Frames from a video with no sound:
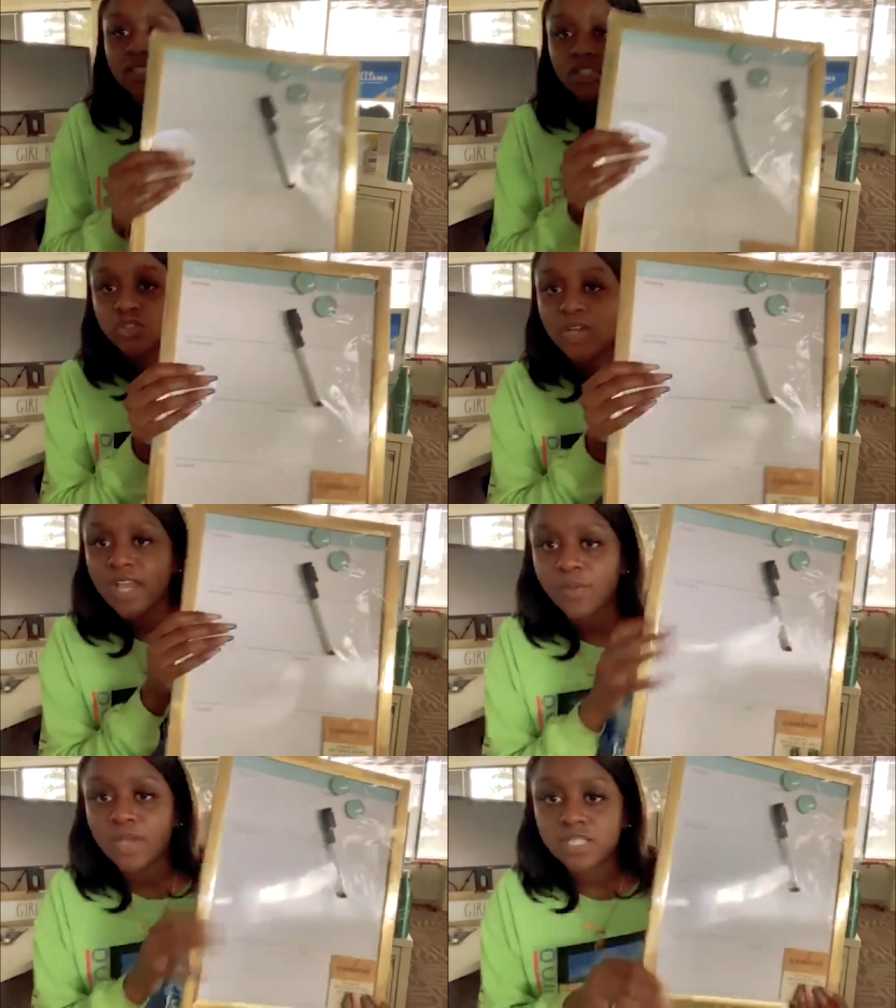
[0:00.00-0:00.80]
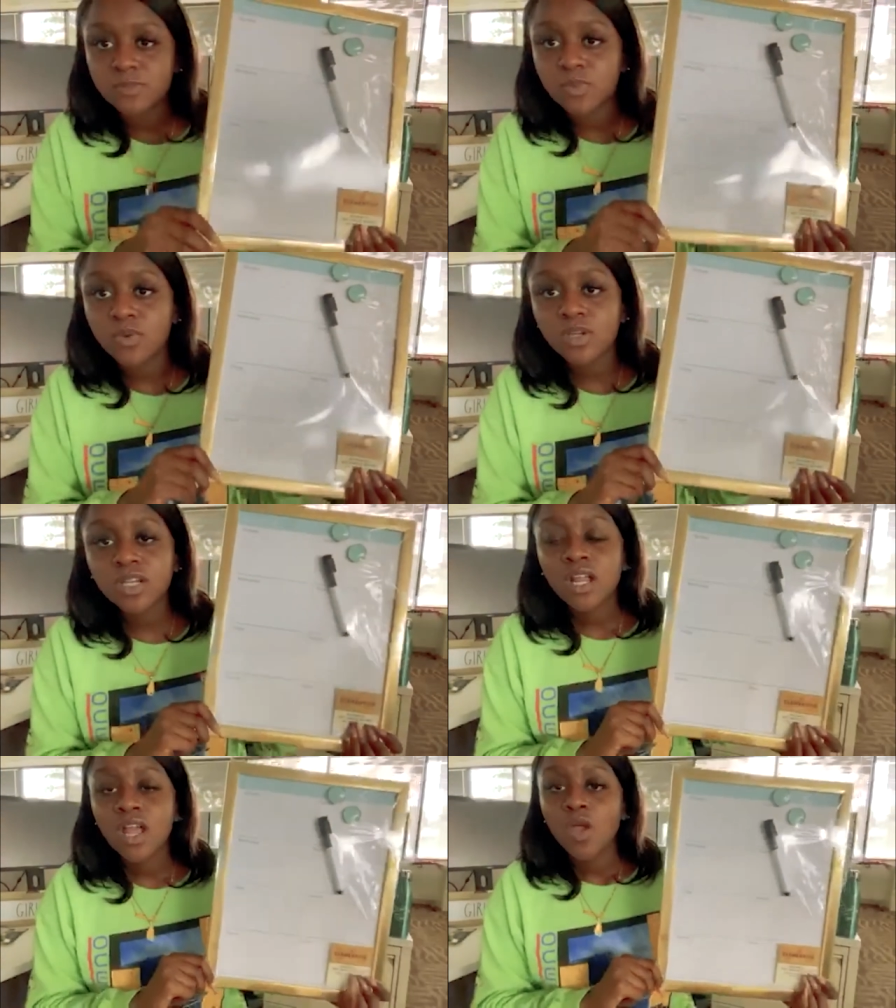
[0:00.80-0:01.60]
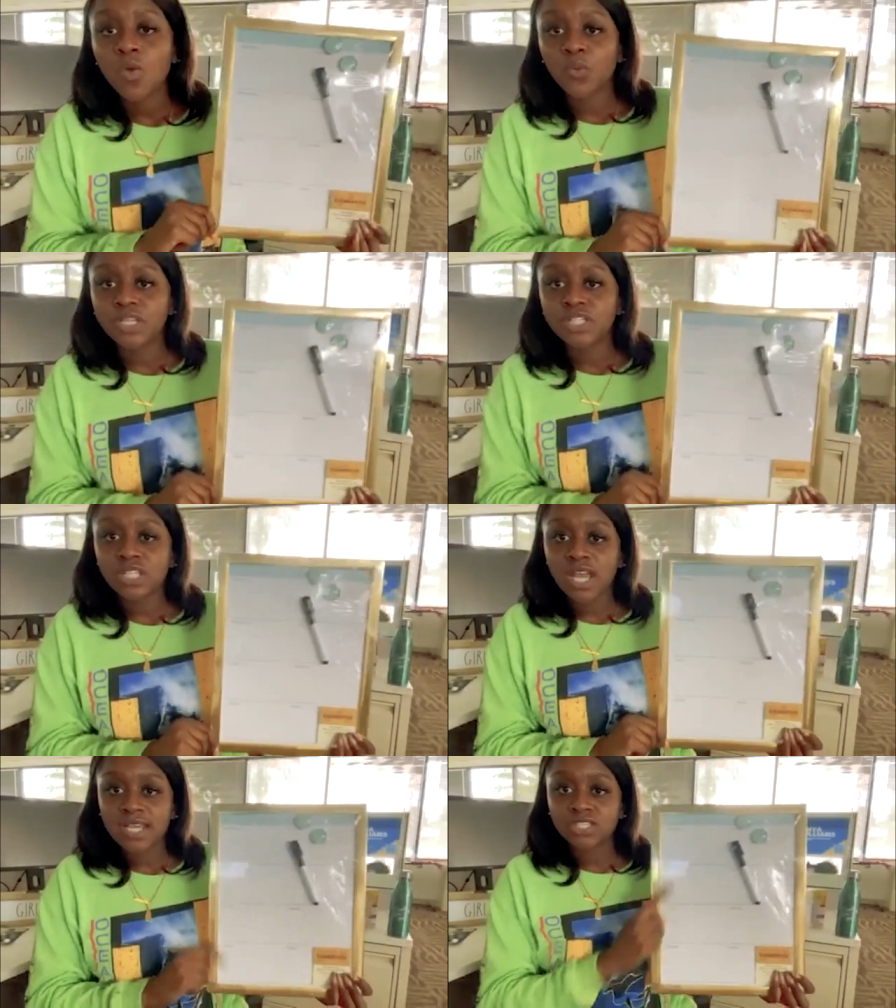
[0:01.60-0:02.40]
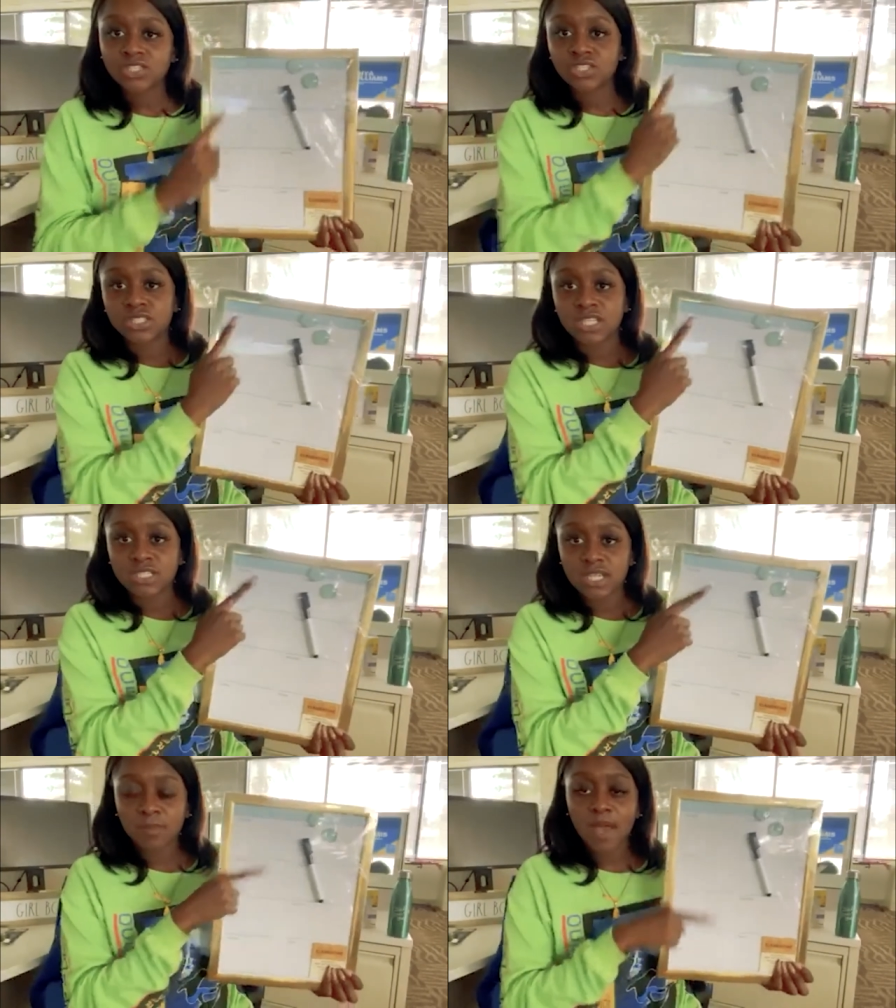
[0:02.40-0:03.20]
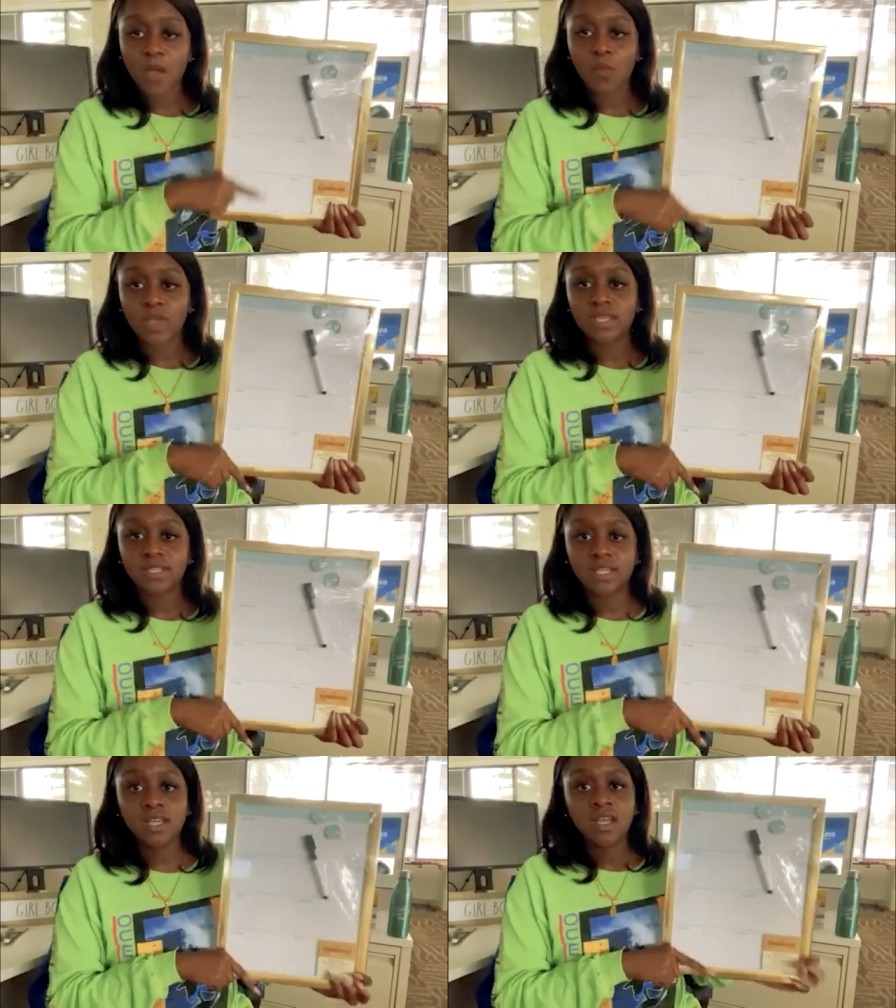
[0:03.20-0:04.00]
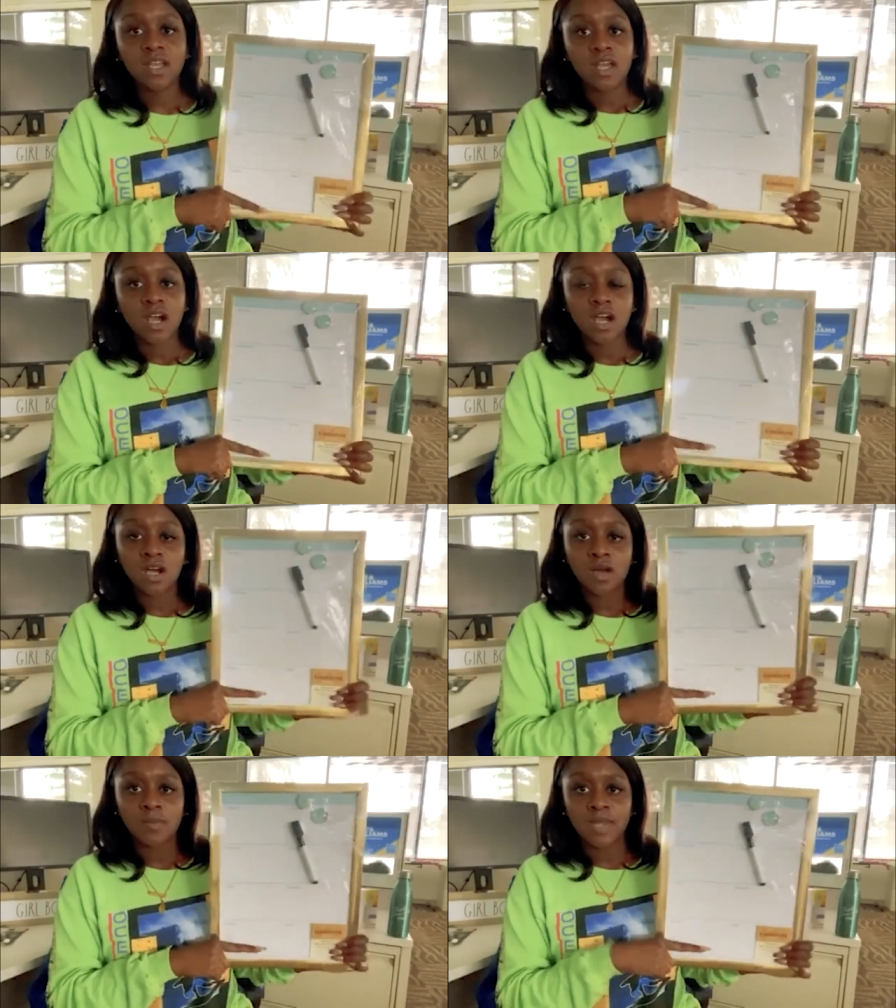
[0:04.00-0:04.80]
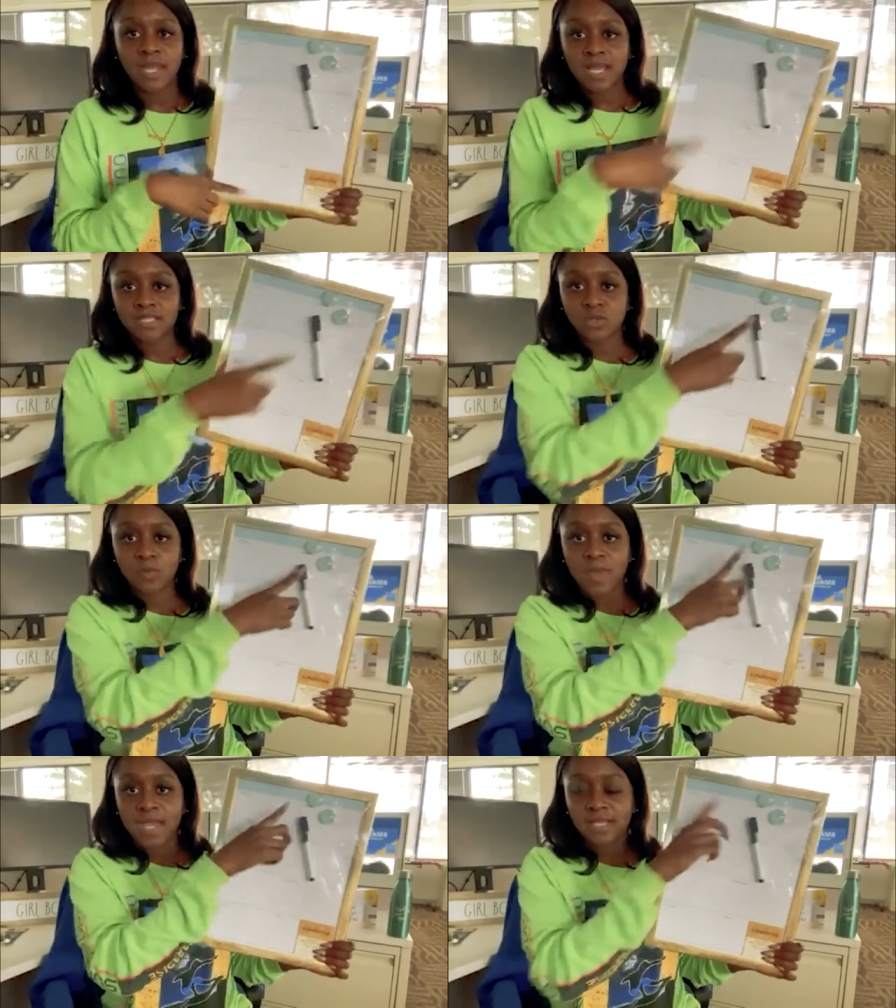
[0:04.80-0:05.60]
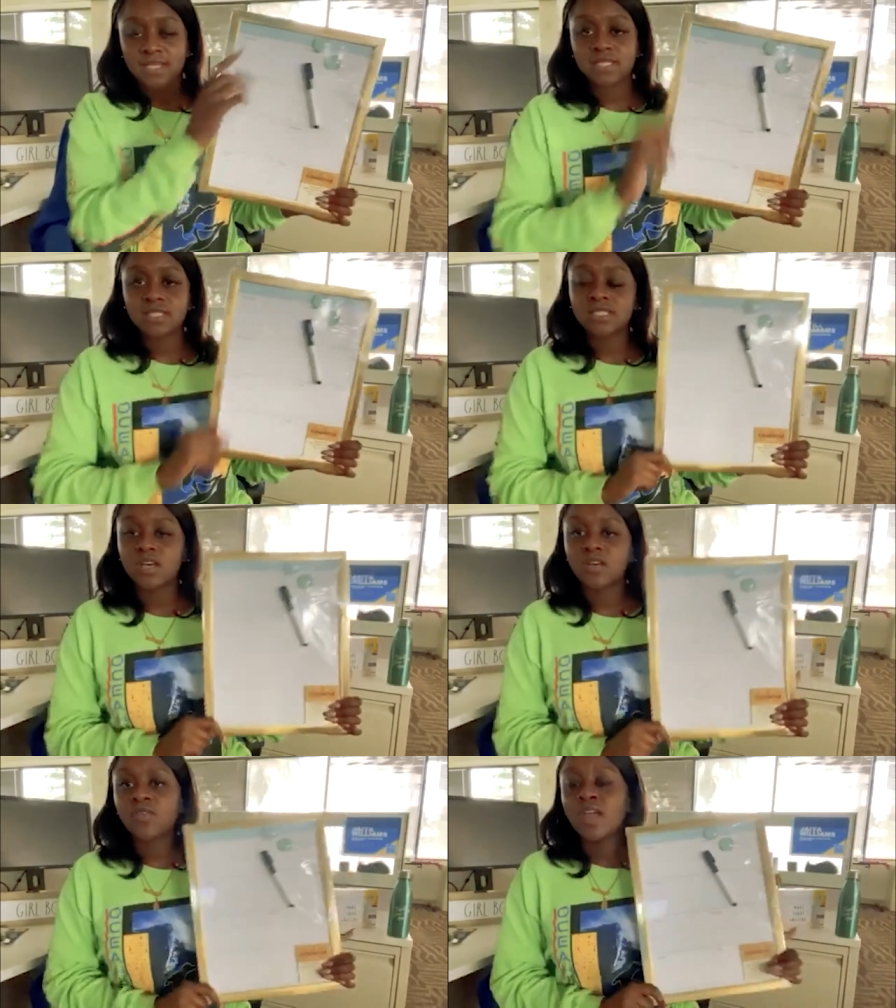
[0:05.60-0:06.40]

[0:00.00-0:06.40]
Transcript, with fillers: this dry erase board, which has just, it's like a bi-weekly, um, and it has little magnets and stuff.